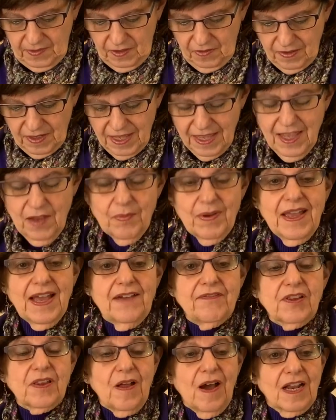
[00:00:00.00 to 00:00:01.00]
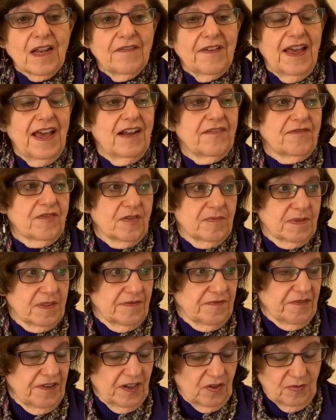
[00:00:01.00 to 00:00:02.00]
Okay, we have a lot of adverbs of
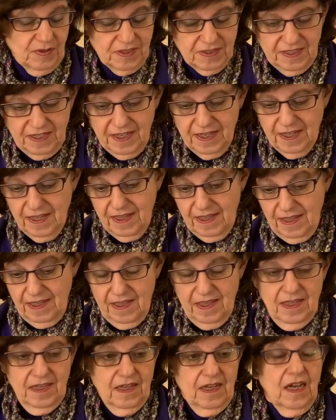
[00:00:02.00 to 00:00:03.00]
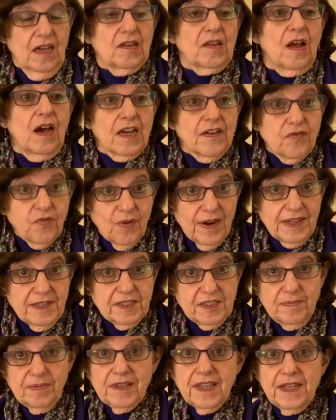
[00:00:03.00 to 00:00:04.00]
frequency, a lot of ways to
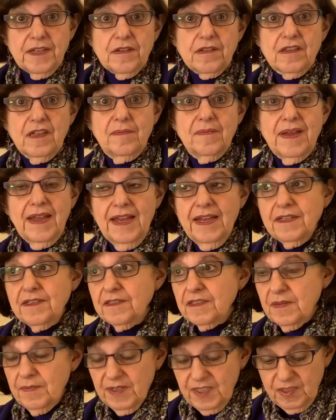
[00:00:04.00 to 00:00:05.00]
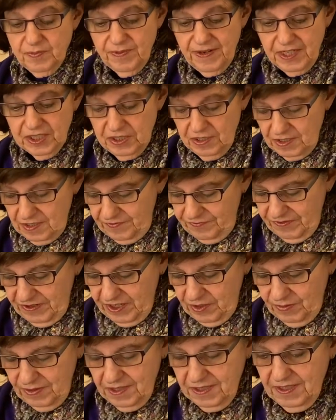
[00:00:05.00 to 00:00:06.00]
place them, and some expressions of
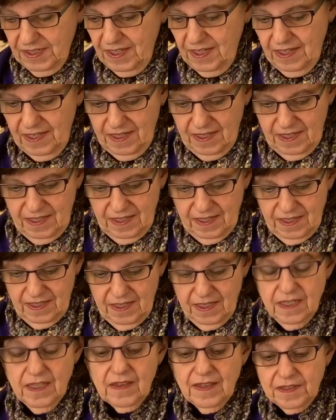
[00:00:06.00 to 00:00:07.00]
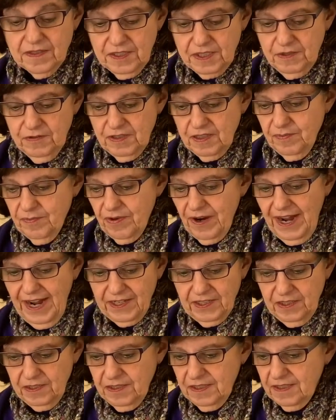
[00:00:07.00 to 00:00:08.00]
frequency. Let's do some
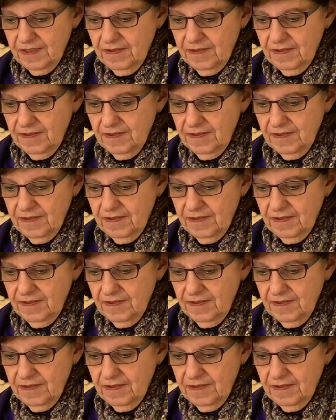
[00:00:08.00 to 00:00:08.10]
practice.